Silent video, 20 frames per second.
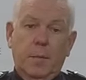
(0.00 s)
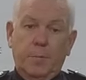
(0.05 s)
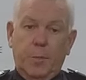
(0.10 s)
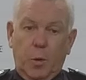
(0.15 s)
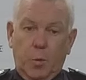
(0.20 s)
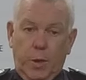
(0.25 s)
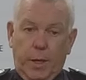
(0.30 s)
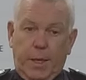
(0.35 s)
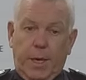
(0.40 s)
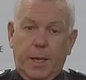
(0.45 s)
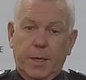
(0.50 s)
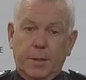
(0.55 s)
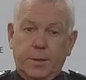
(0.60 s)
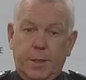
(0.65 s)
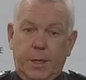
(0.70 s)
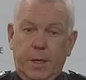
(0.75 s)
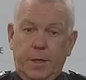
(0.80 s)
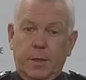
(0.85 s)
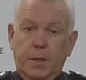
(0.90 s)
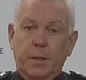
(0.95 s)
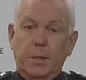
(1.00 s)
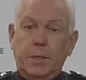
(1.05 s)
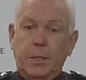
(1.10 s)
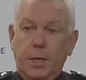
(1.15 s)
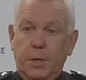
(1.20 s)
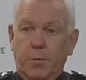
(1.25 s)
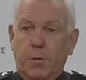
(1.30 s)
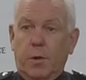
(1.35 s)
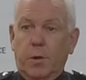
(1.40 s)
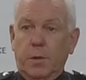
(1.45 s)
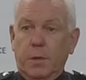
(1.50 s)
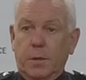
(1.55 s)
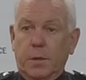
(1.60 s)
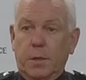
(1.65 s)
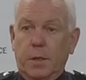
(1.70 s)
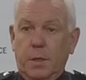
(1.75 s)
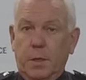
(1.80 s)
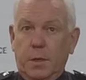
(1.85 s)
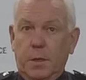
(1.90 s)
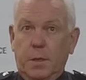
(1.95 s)
but we can say that year
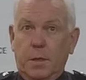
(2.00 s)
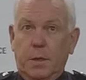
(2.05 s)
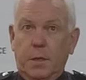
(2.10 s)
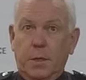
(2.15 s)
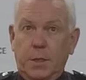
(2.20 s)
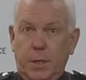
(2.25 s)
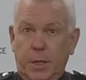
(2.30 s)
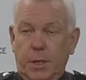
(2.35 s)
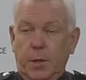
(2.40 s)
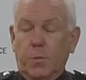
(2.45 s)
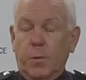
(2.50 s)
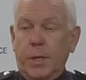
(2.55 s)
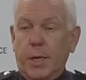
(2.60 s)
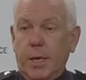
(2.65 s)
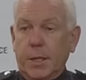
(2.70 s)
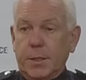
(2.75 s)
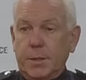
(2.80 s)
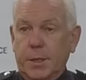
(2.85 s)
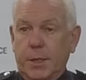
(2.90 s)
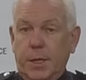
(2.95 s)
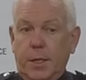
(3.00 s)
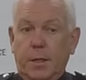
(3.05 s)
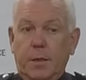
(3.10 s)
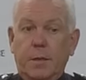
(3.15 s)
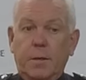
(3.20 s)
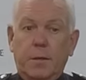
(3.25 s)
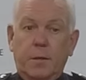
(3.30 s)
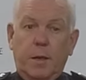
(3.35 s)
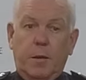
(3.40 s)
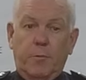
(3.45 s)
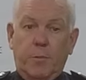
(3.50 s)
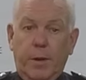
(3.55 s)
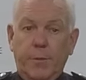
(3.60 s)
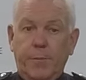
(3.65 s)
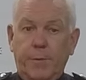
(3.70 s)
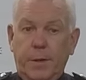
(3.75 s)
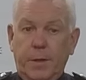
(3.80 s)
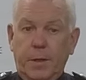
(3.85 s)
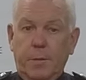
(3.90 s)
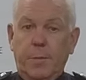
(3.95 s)
on year we are seeing
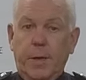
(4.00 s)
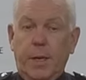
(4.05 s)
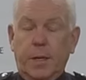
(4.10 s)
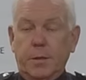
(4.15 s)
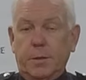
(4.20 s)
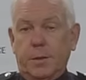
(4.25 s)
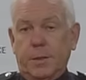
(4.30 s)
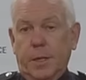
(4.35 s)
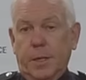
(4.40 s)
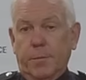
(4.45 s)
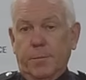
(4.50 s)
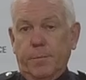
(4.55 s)
roughly about